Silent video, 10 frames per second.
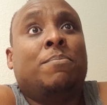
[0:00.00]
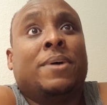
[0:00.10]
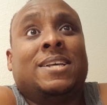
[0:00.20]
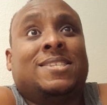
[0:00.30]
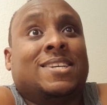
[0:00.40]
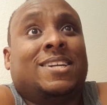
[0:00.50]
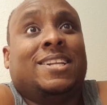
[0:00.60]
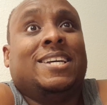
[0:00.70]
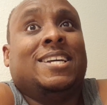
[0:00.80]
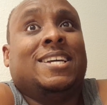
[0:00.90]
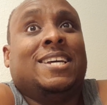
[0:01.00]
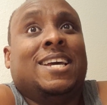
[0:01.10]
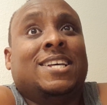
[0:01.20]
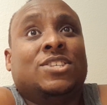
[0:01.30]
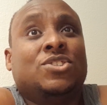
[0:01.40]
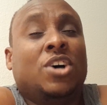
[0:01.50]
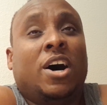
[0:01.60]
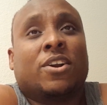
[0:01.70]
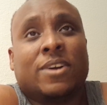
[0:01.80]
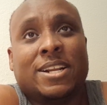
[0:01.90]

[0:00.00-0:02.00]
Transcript: basically his daughter